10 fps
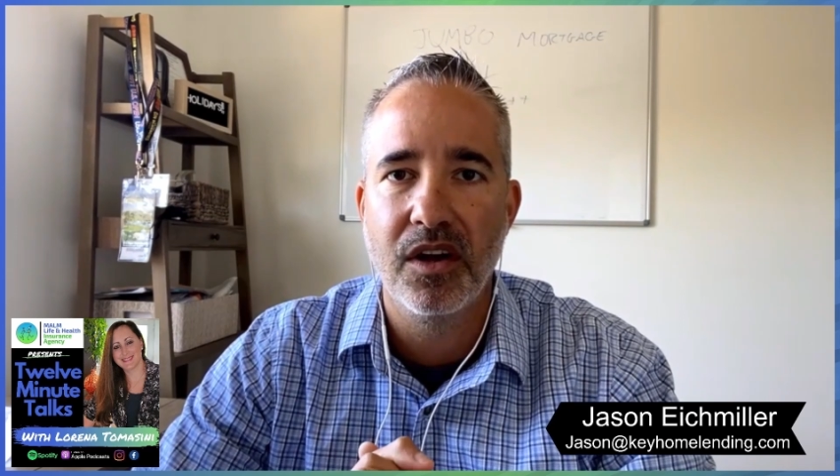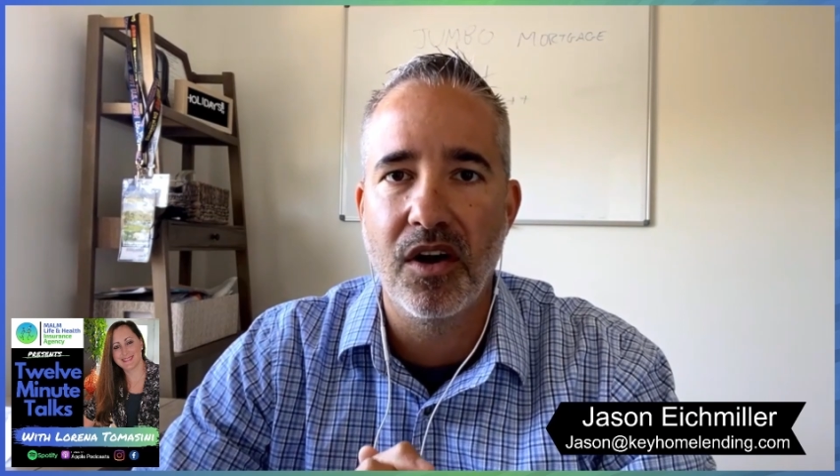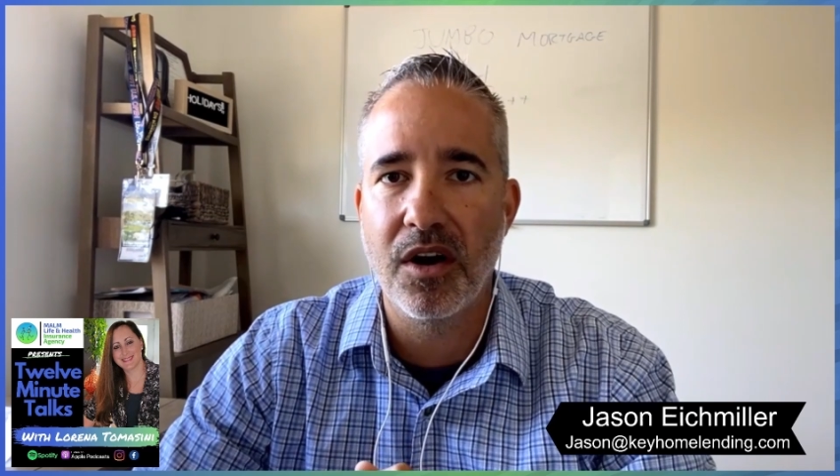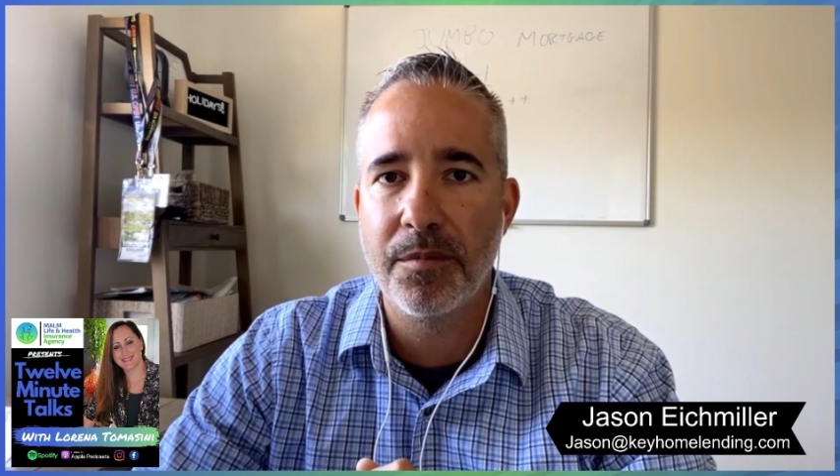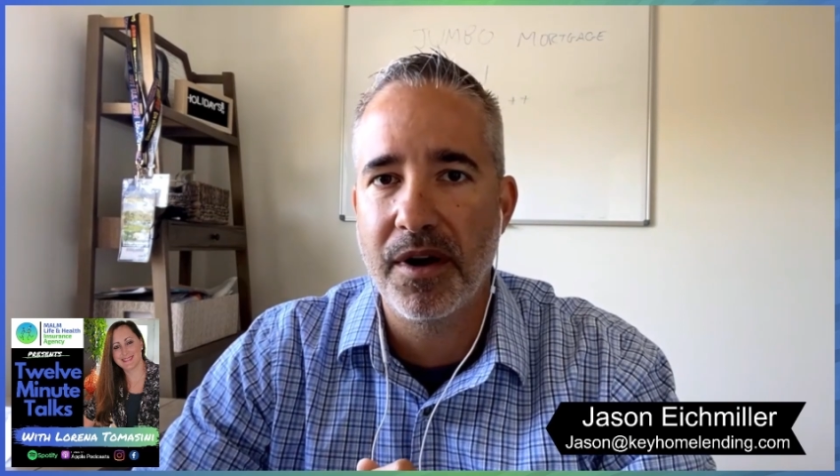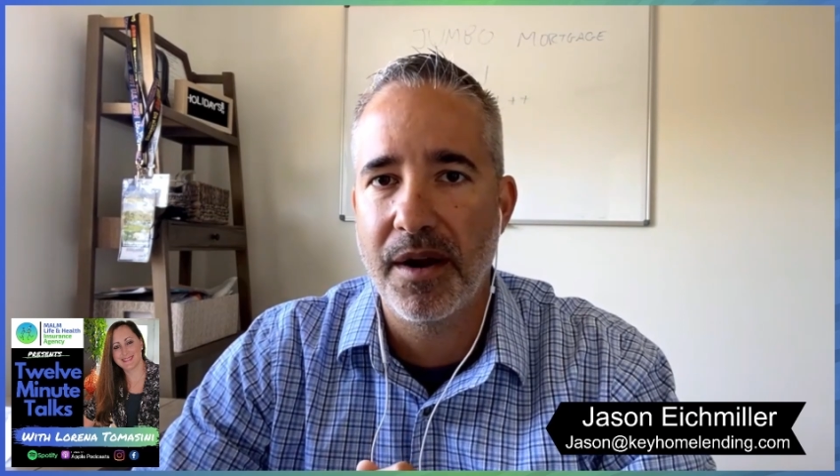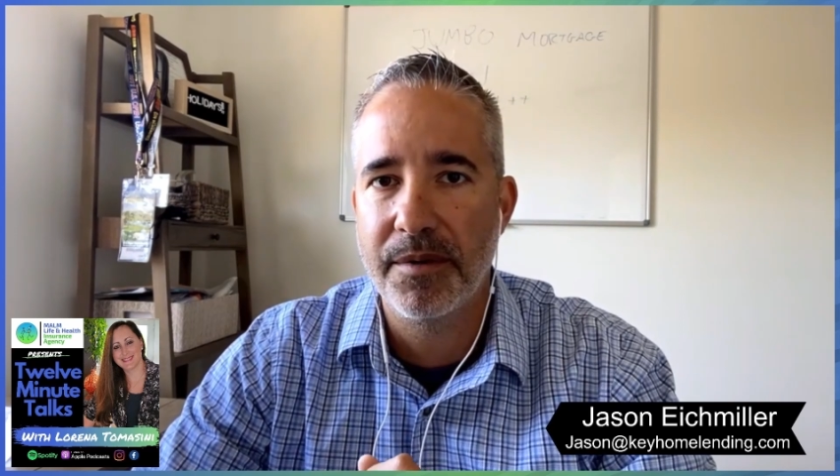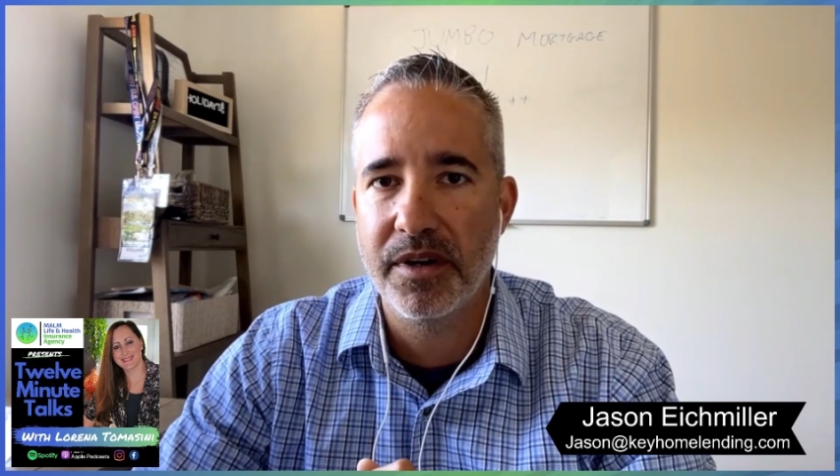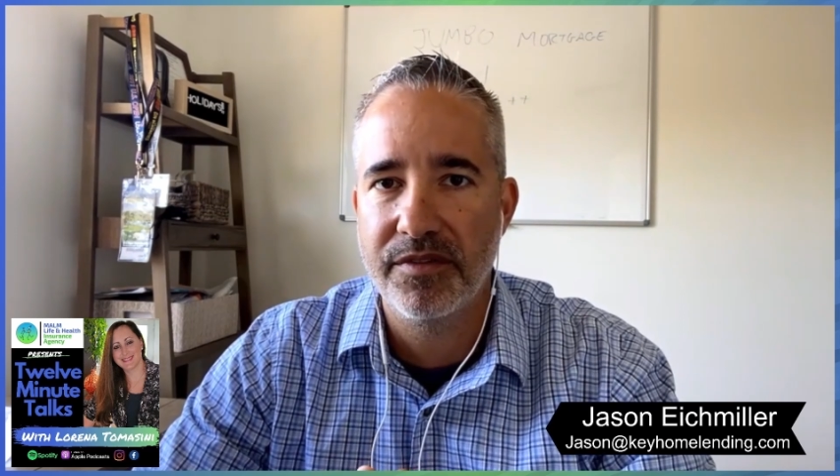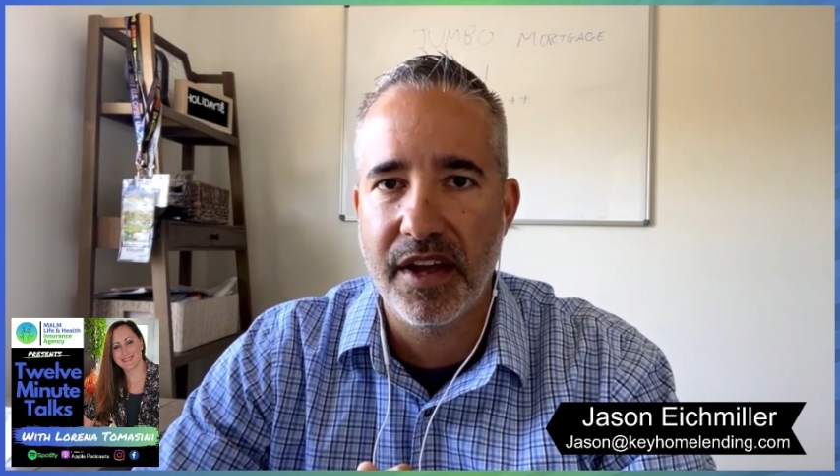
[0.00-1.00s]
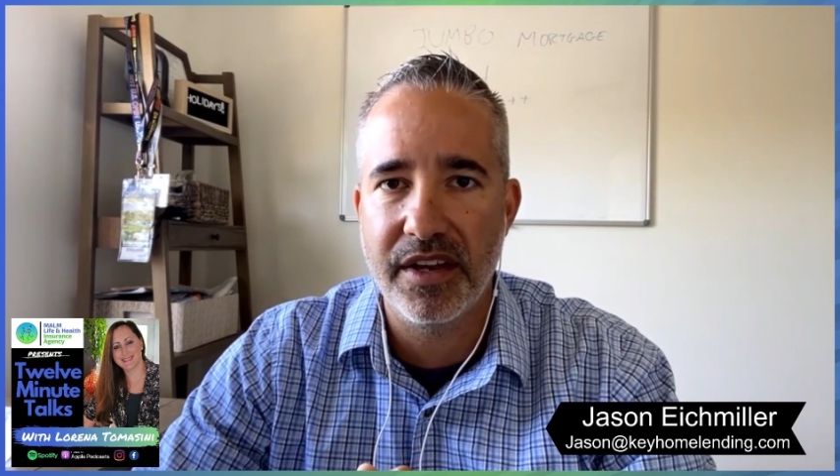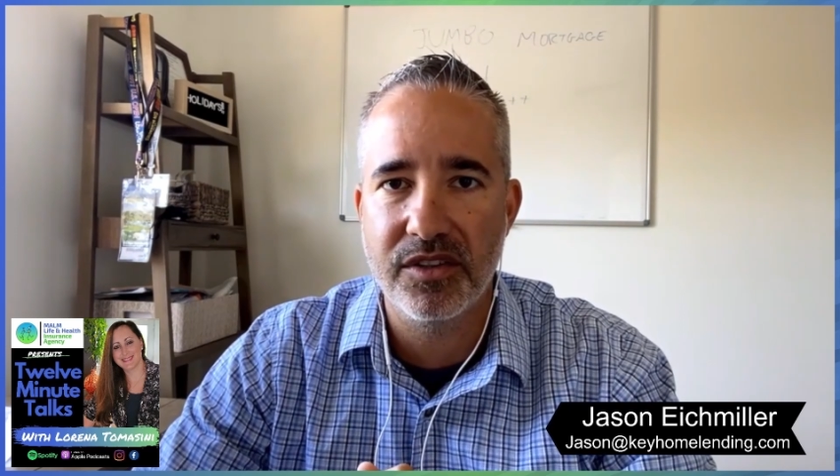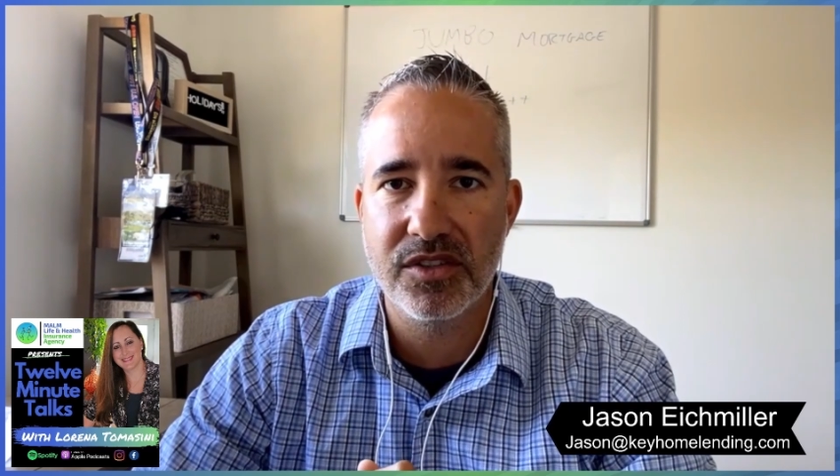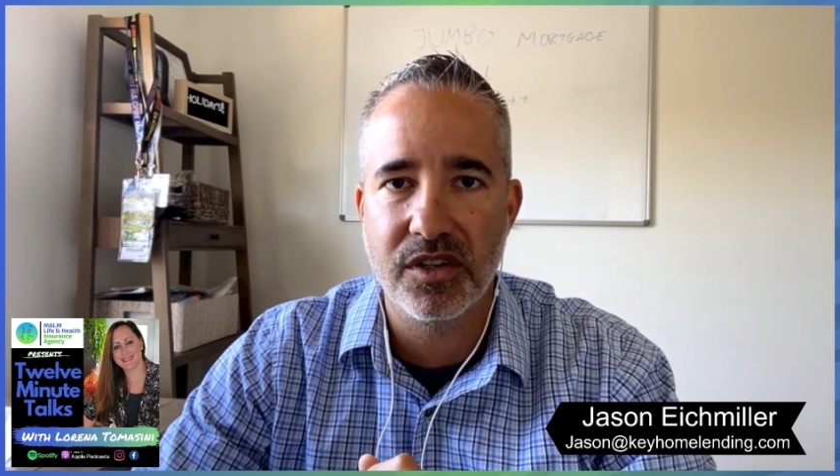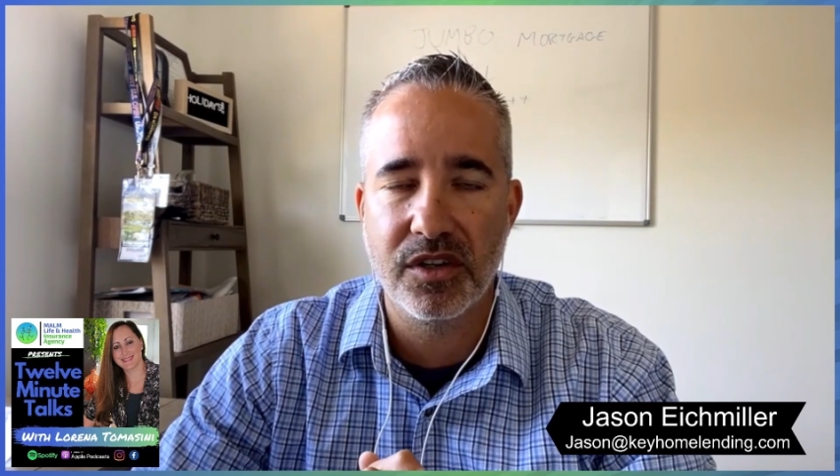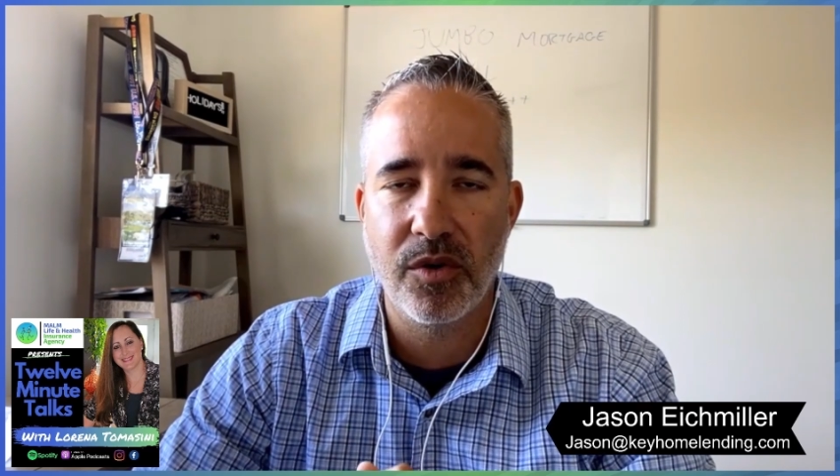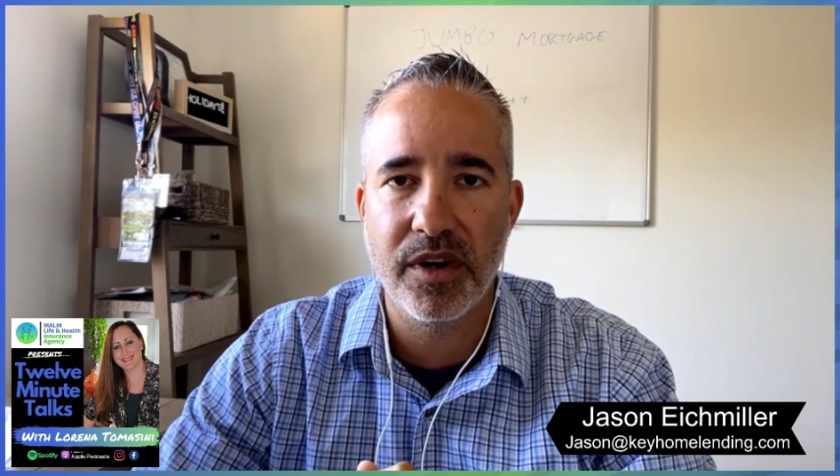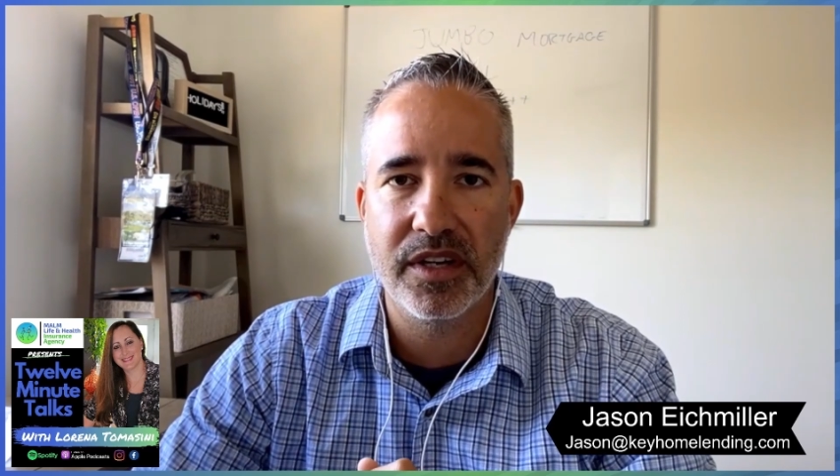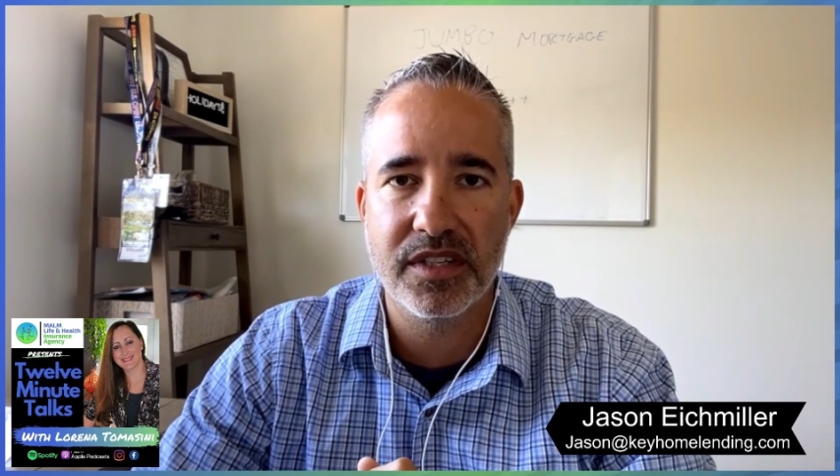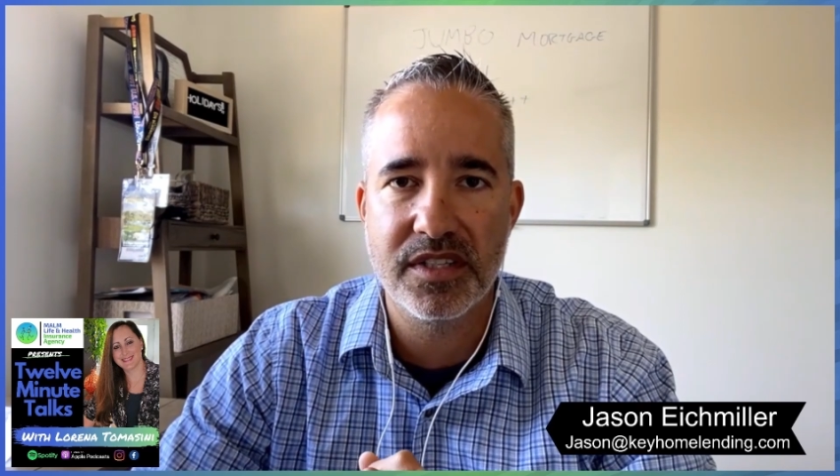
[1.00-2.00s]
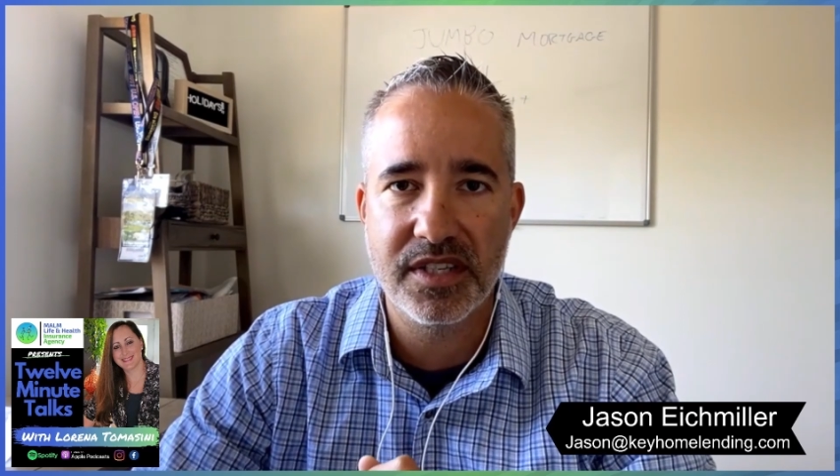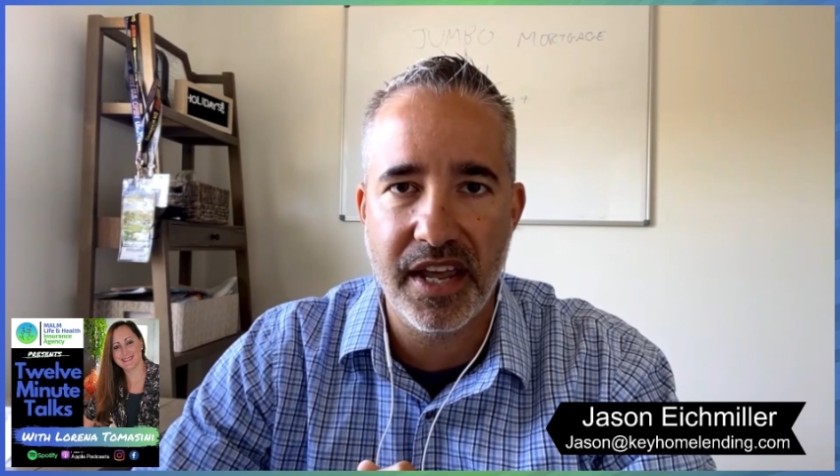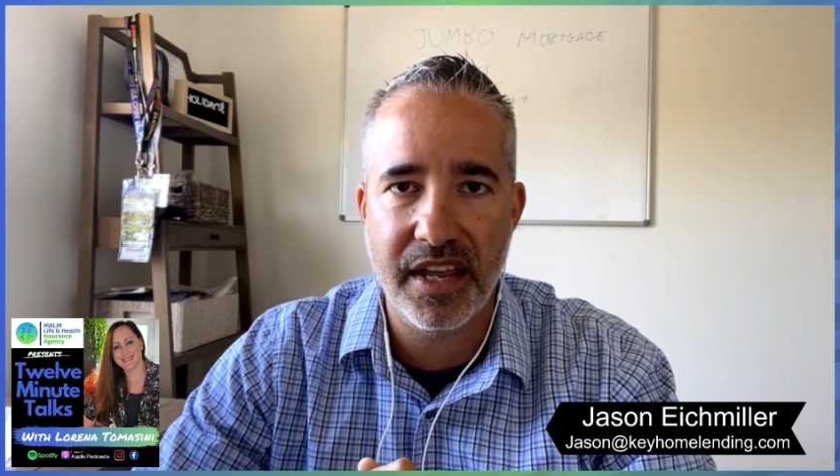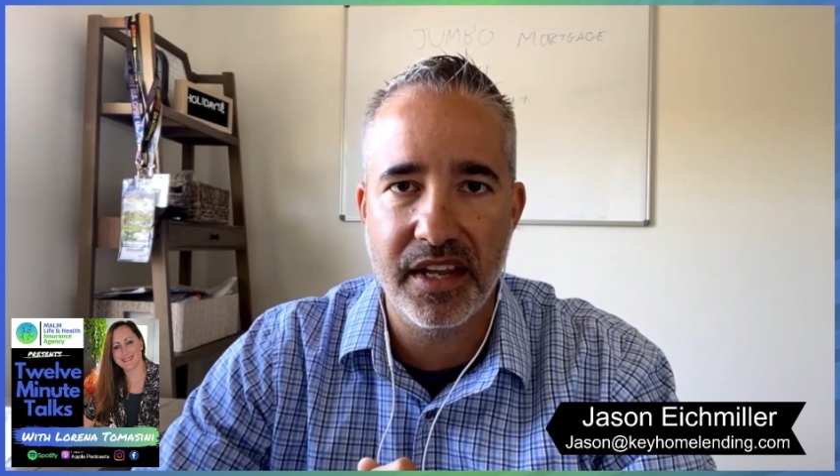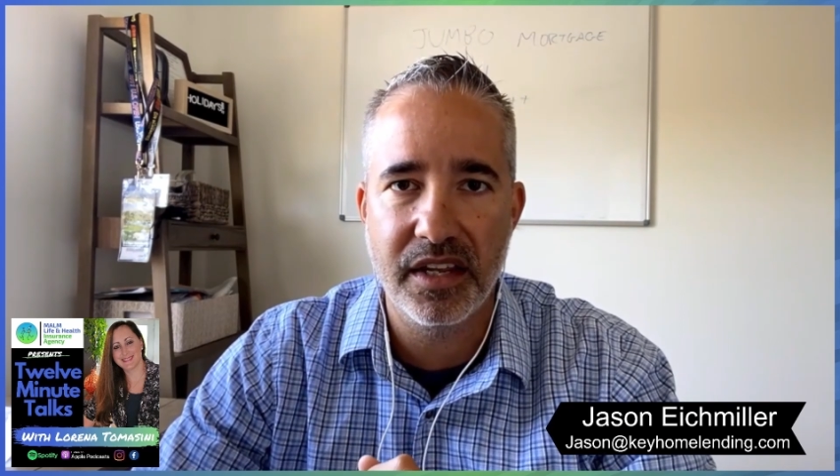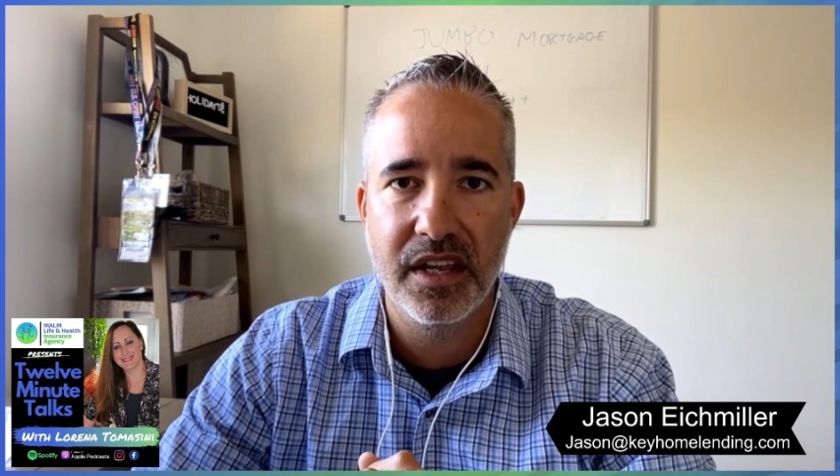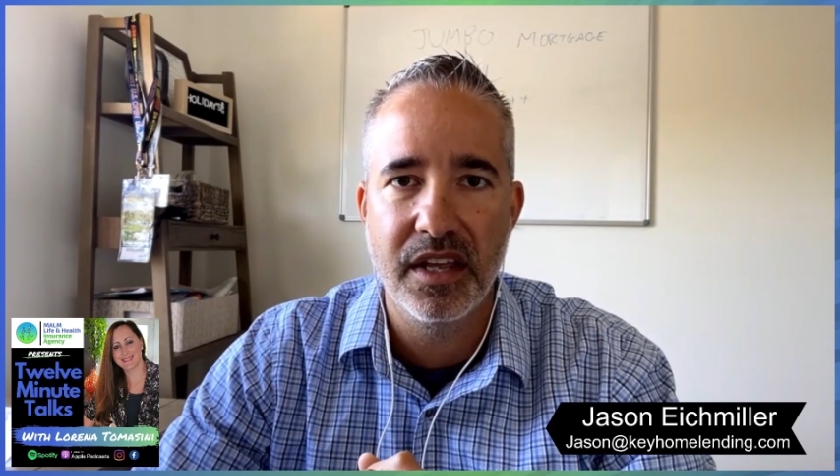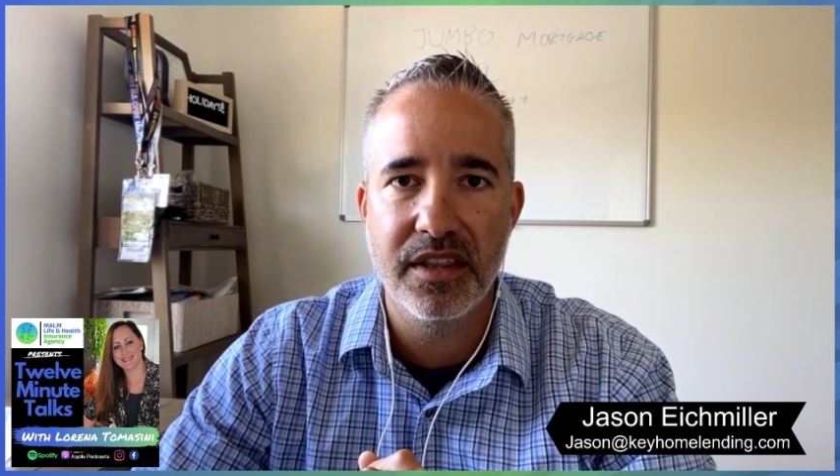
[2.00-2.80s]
our property values are going to stay